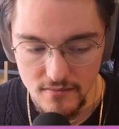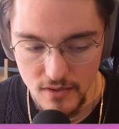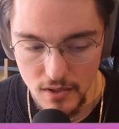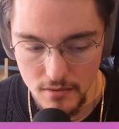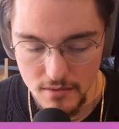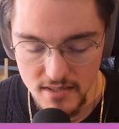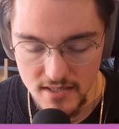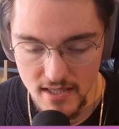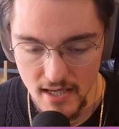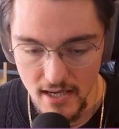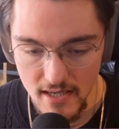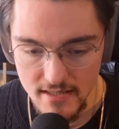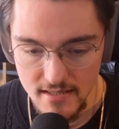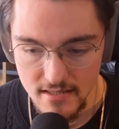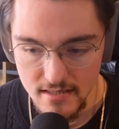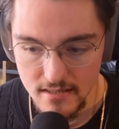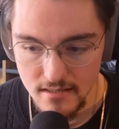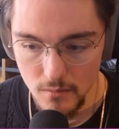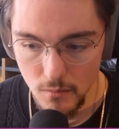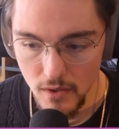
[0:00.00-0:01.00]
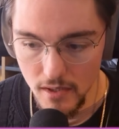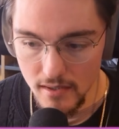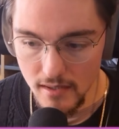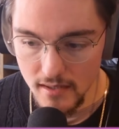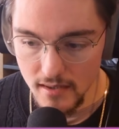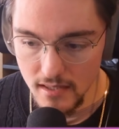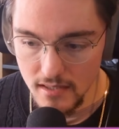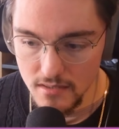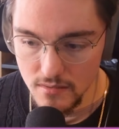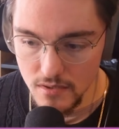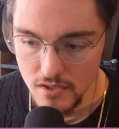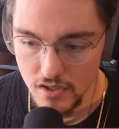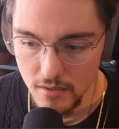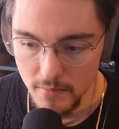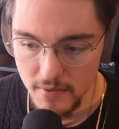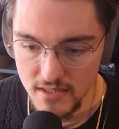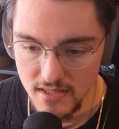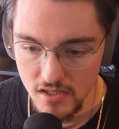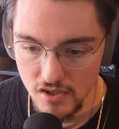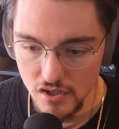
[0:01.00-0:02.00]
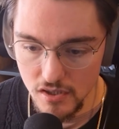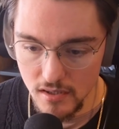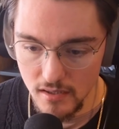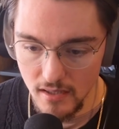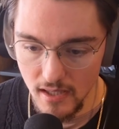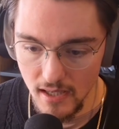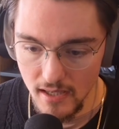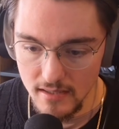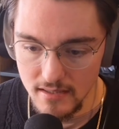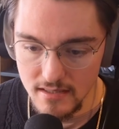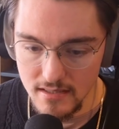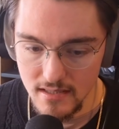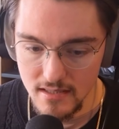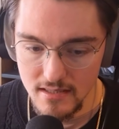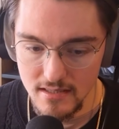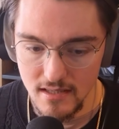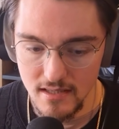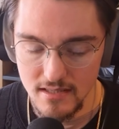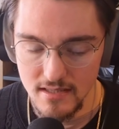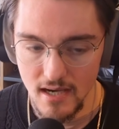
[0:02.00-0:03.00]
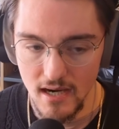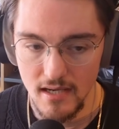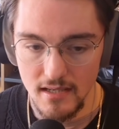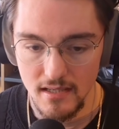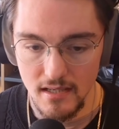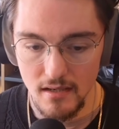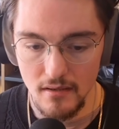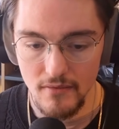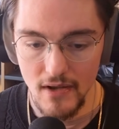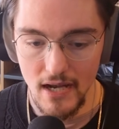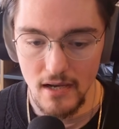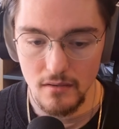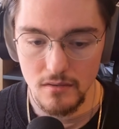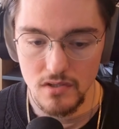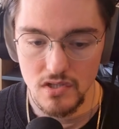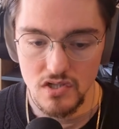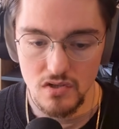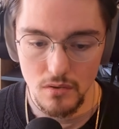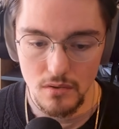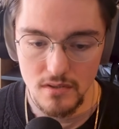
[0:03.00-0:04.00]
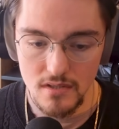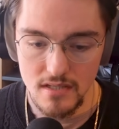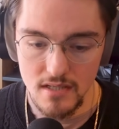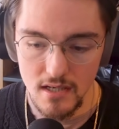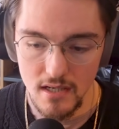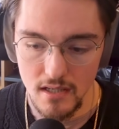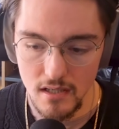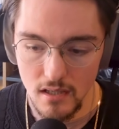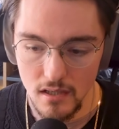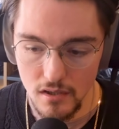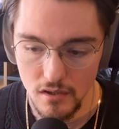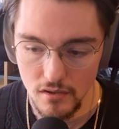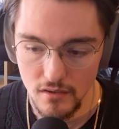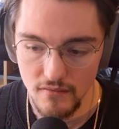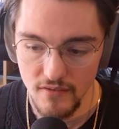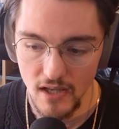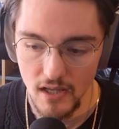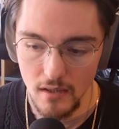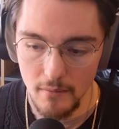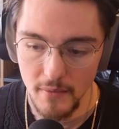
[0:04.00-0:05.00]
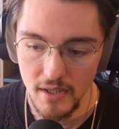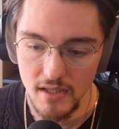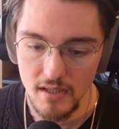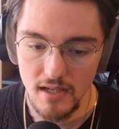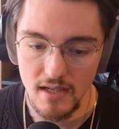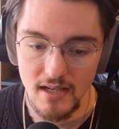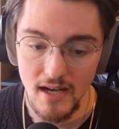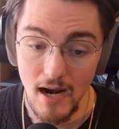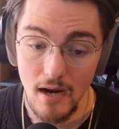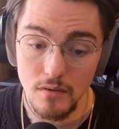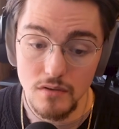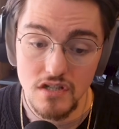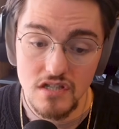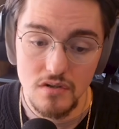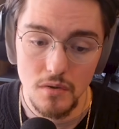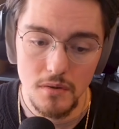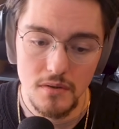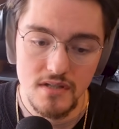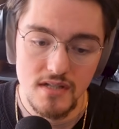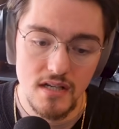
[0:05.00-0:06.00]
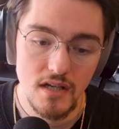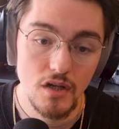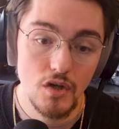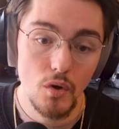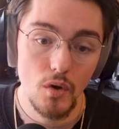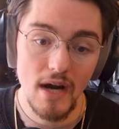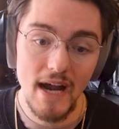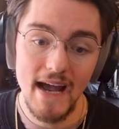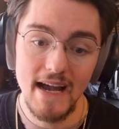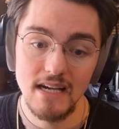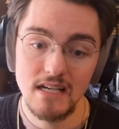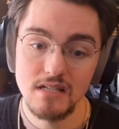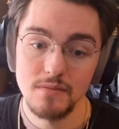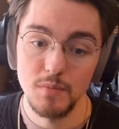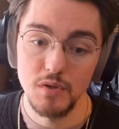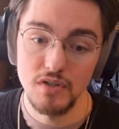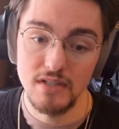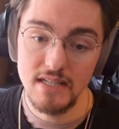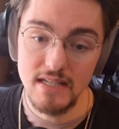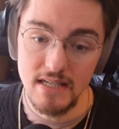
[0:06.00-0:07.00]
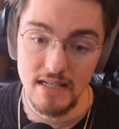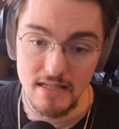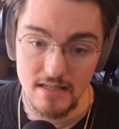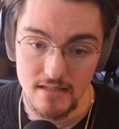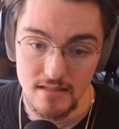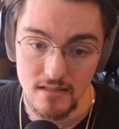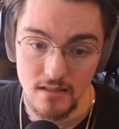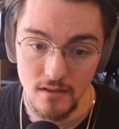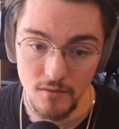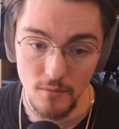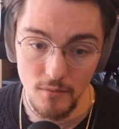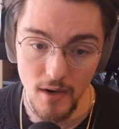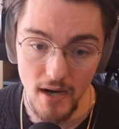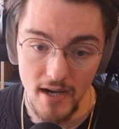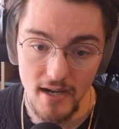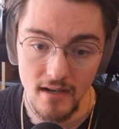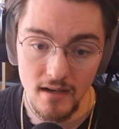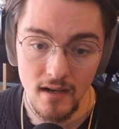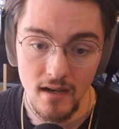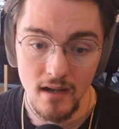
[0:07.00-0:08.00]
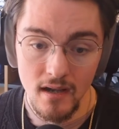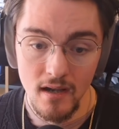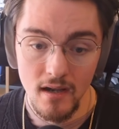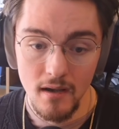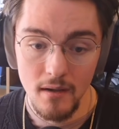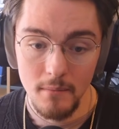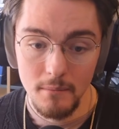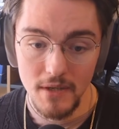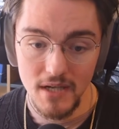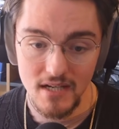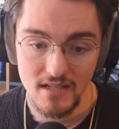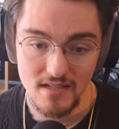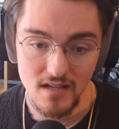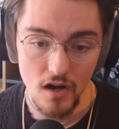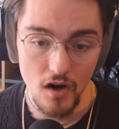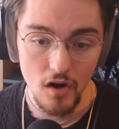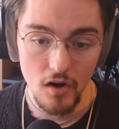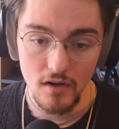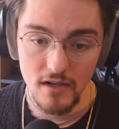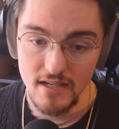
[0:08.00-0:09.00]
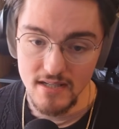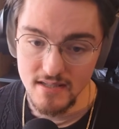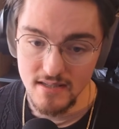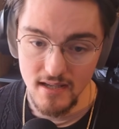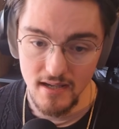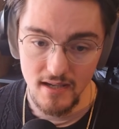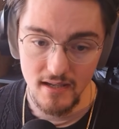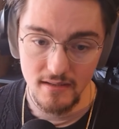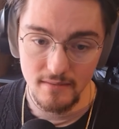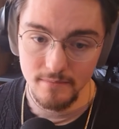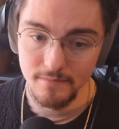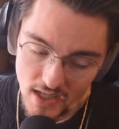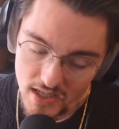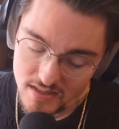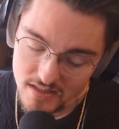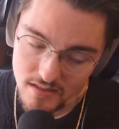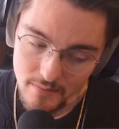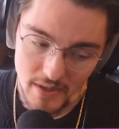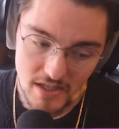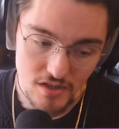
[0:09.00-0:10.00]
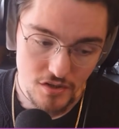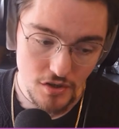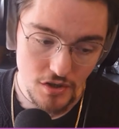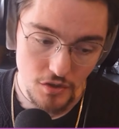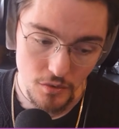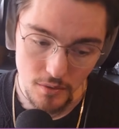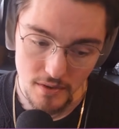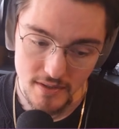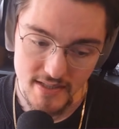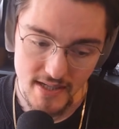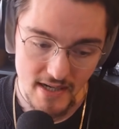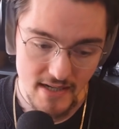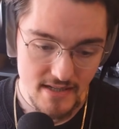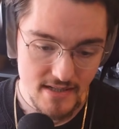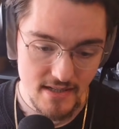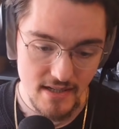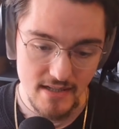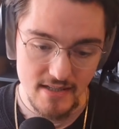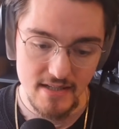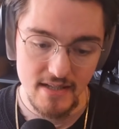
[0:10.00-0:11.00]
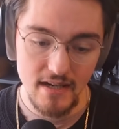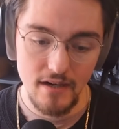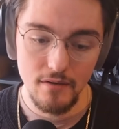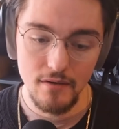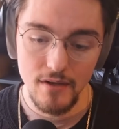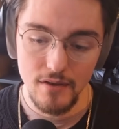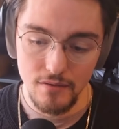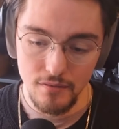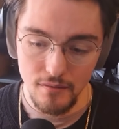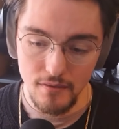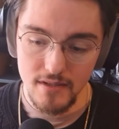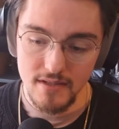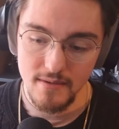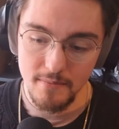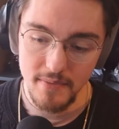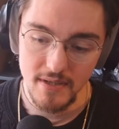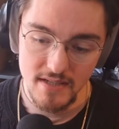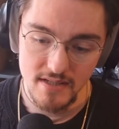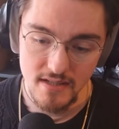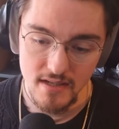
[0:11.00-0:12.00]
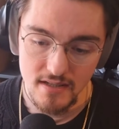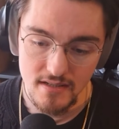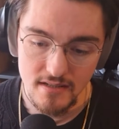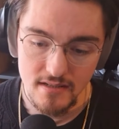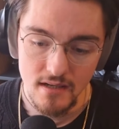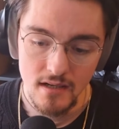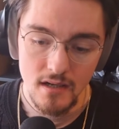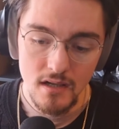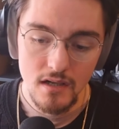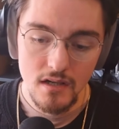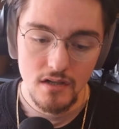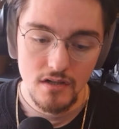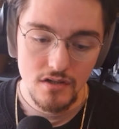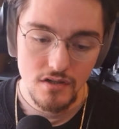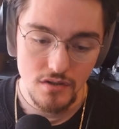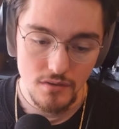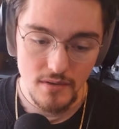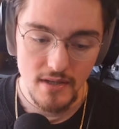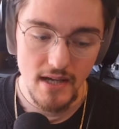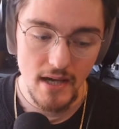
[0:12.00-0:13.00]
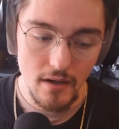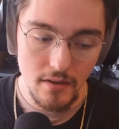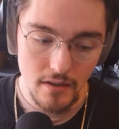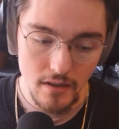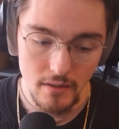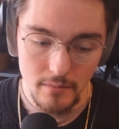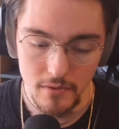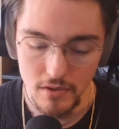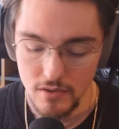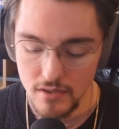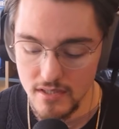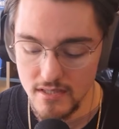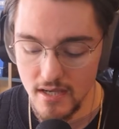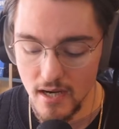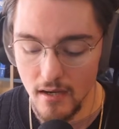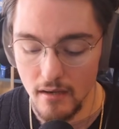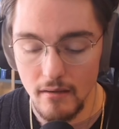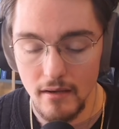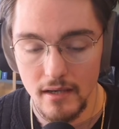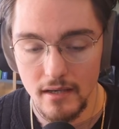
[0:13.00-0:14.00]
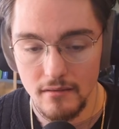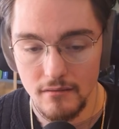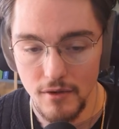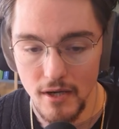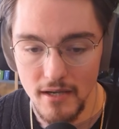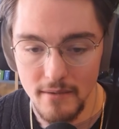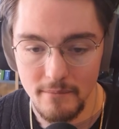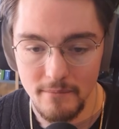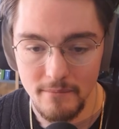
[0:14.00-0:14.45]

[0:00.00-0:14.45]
those tests, one of the things we should position against is this idea of outsourcing your development and outsourcing your expertise, right? Because the hardest thing is to make sure your taste gets carried through as a business to the outcome you're desiring, right?